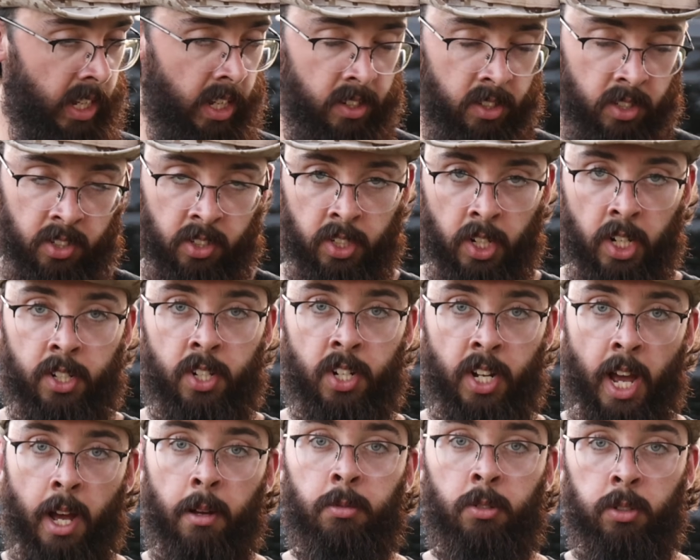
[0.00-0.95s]
such
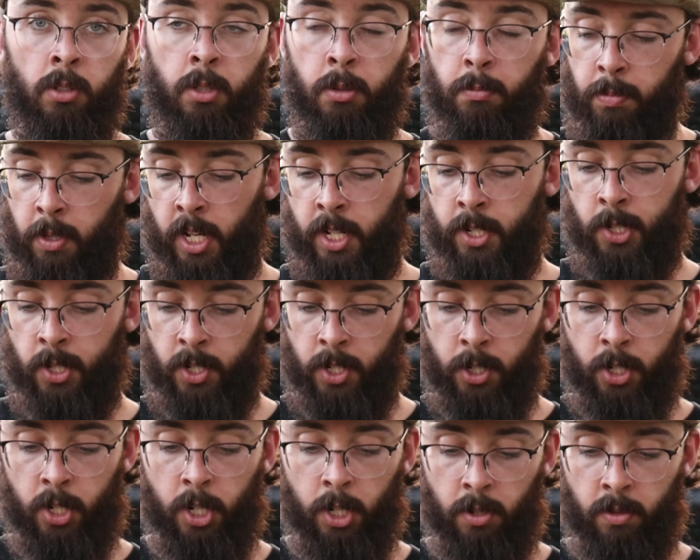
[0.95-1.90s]
an absolute pleasure
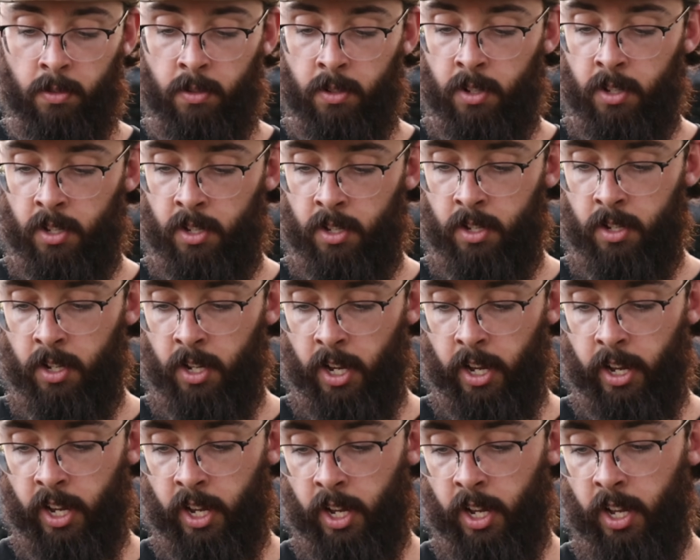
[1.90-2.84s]
to shoot.
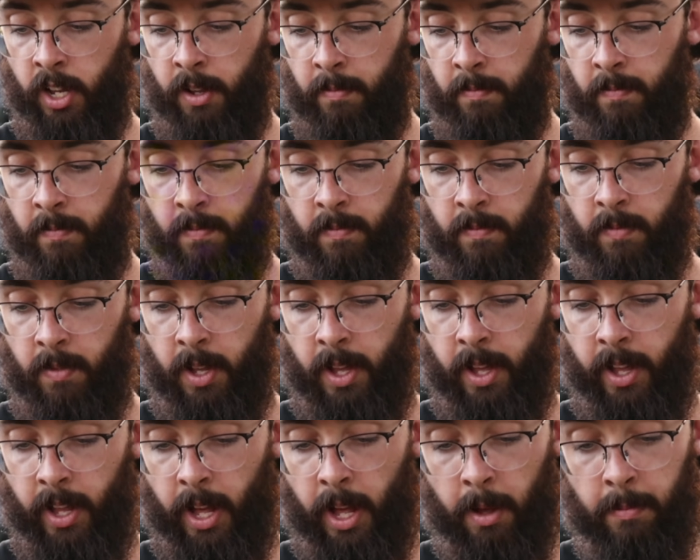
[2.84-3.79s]
I
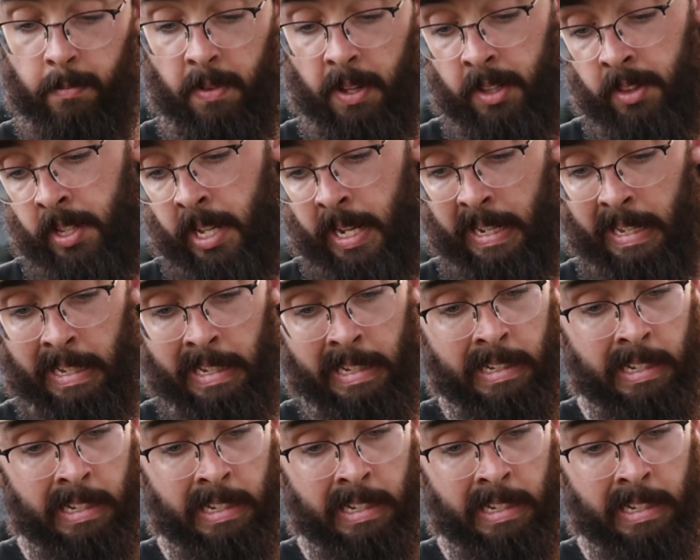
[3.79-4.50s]
mean, like,